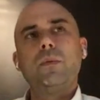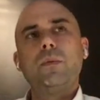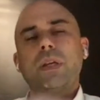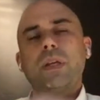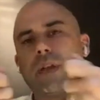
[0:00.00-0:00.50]

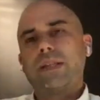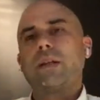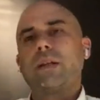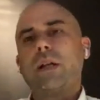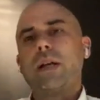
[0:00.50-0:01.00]
give that to the
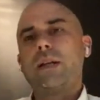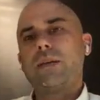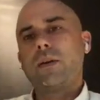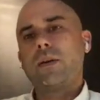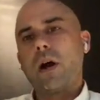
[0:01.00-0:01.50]
client,
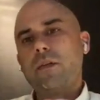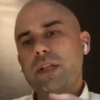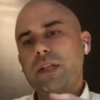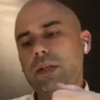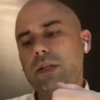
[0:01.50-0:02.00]
and they're
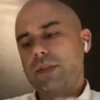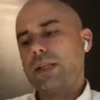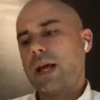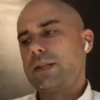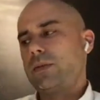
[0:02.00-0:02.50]
often
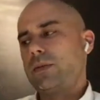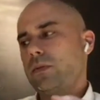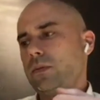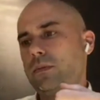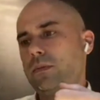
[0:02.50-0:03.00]
using that
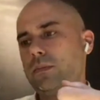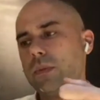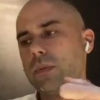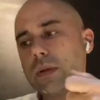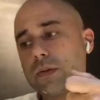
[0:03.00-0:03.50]
to
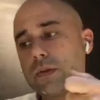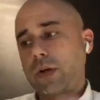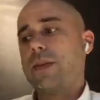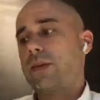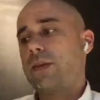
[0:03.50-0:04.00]

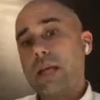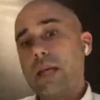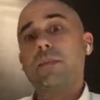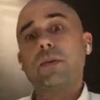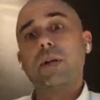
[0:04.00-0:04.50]
train their
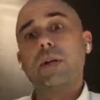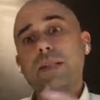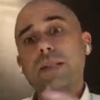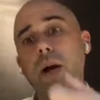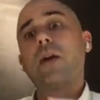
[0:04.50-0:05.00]
teams or
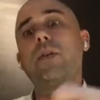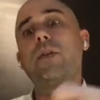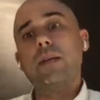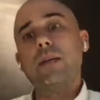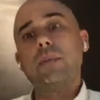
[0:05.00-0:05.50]
inspire their
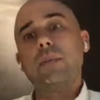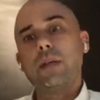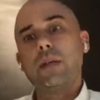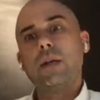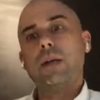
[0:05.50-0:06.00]

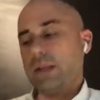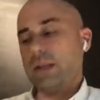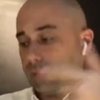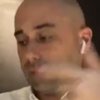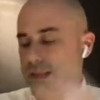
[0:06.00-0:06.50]
teams.
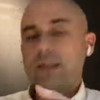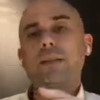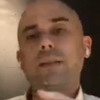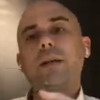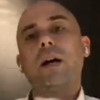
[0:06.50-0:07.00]
This
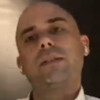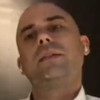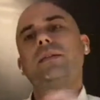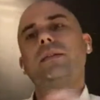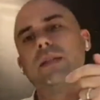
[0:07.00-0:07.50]
is
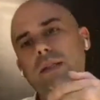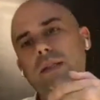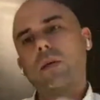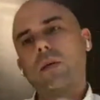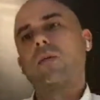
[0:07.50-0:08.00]
us. This is
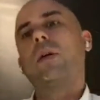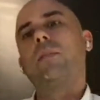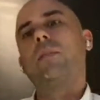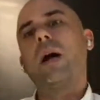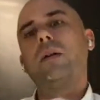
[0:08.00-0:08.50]
what we're all
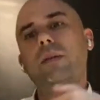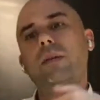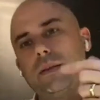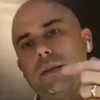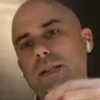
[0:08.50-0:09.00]
about.
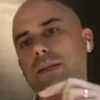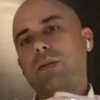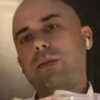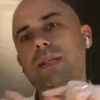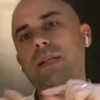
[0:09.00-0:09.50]
This is
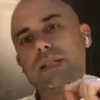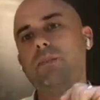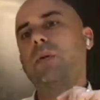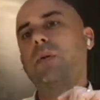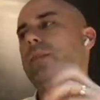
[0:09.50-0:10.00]
really
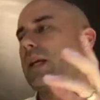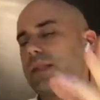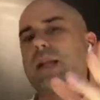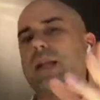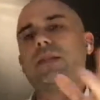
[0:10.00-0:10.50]
simple and makes
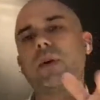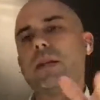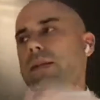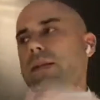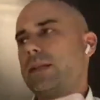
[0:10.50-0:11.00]
sense, right?
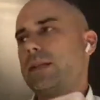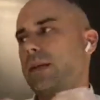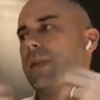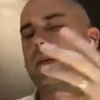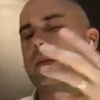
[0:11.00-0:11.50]
This is
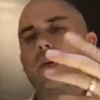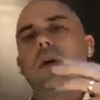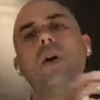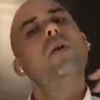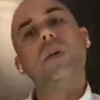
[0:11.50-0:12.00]
something that
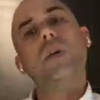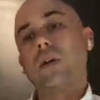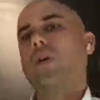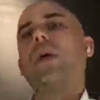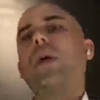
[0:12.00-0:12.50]
we can
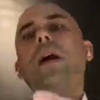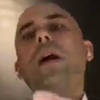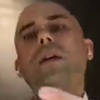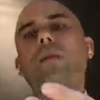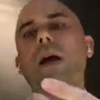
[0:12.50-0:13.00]
all
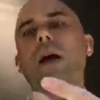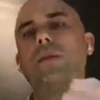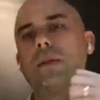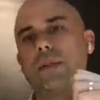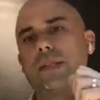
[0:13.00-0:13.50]
rally around.
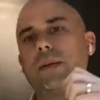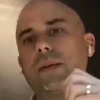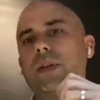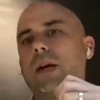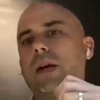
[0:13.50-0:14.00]
This is
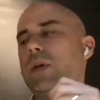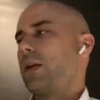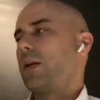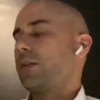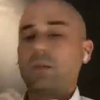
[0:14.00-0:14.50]
something that we can
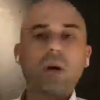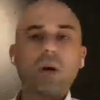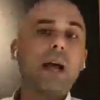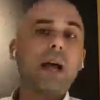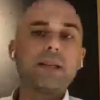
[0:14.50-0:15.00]
also
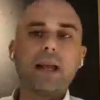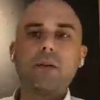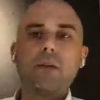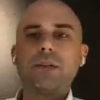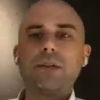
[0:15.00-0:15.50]
broadcast
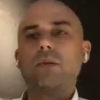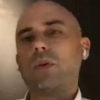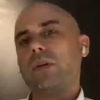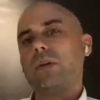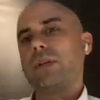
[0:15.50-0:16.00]
out into the
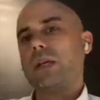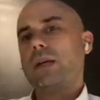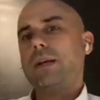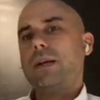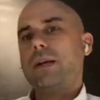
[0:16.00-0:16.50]
world.
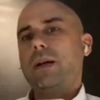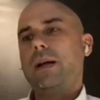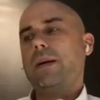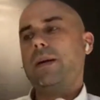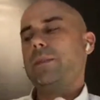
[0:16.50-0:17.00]

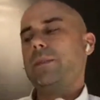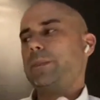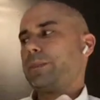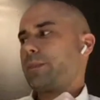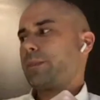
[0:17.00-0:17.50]

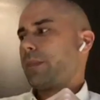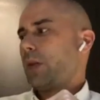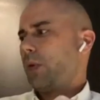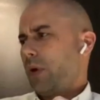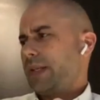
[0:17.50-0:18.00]

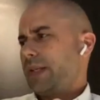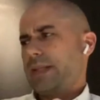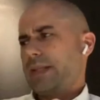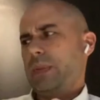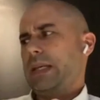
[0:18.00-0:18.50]
We want it
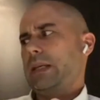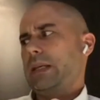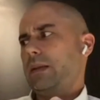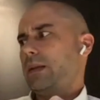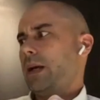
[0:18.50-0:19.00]
to
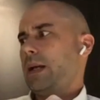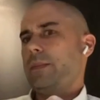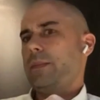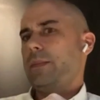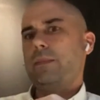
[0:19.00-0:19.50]
be
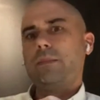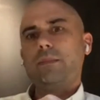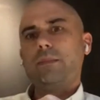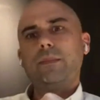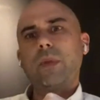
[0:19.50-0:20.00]

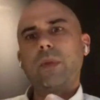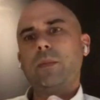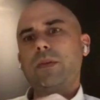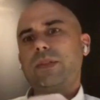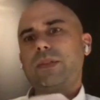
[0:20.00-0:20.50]

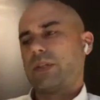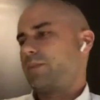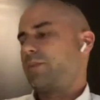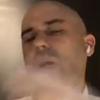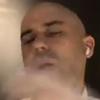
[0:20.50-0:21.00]
almost
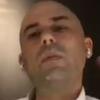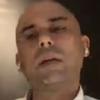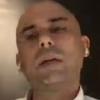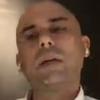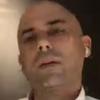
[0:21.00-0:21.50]
just
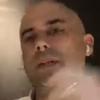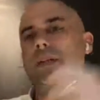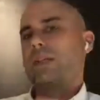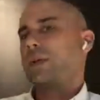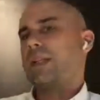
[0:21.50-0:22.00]
public. You know,
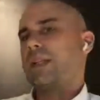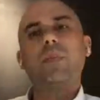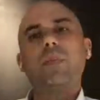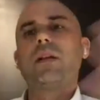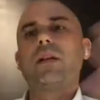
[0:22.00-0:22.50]
this is what this
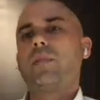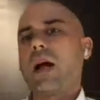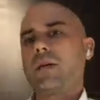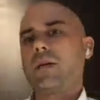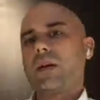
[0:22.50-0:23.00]
company is all
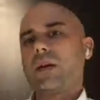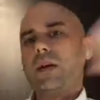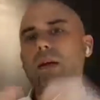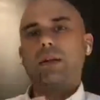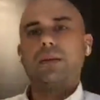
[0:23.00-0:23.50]
about.
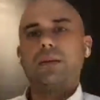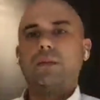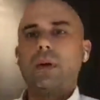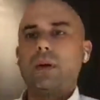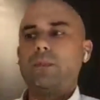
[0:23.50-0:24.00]

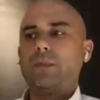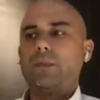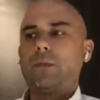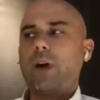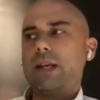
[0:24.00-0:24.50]
It's,
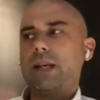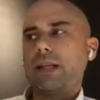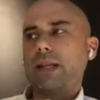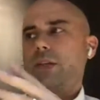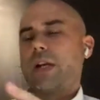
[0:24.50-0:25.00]
finding
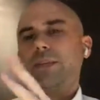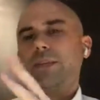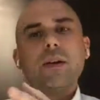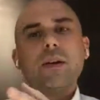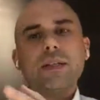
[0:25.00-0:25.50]
that
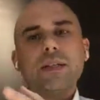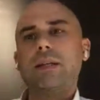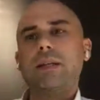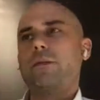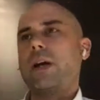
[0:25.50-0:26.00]

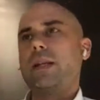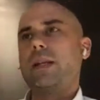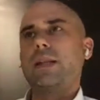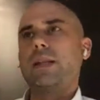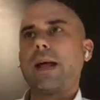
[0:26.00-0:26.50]
transparency,
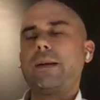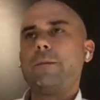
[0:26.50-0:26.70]
finding that,